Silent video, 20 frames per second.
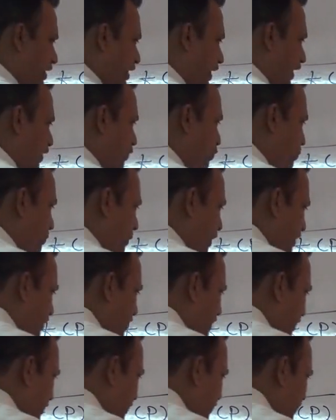
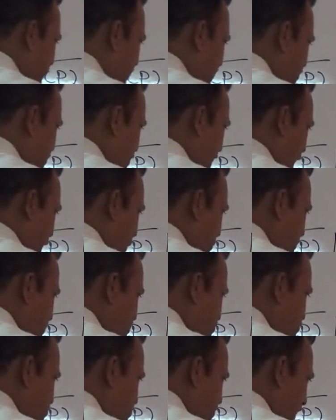automatically it
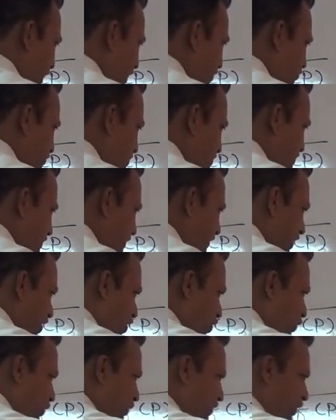hammers adversely
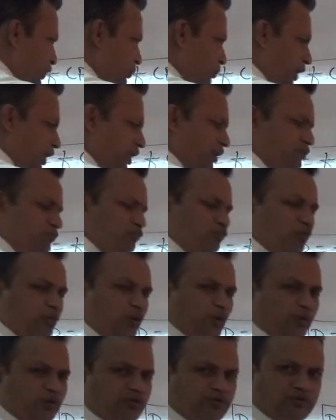on demand
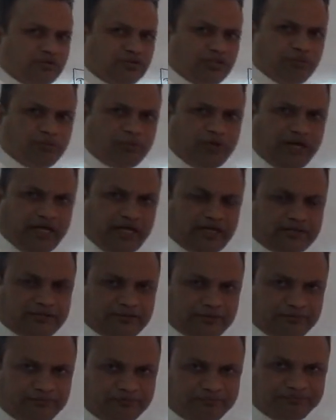for the product.
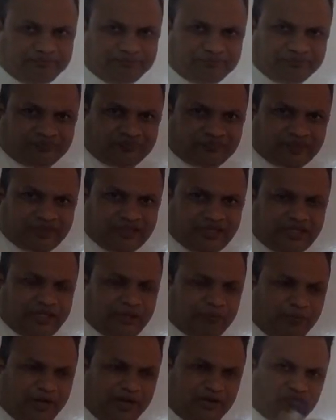
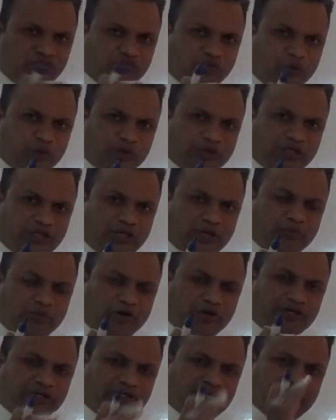Demand for the
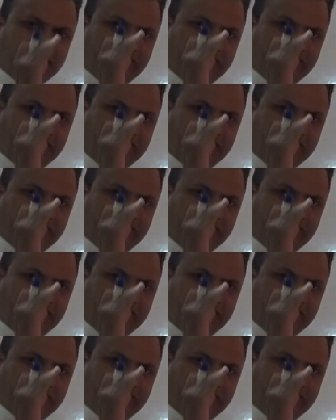commodity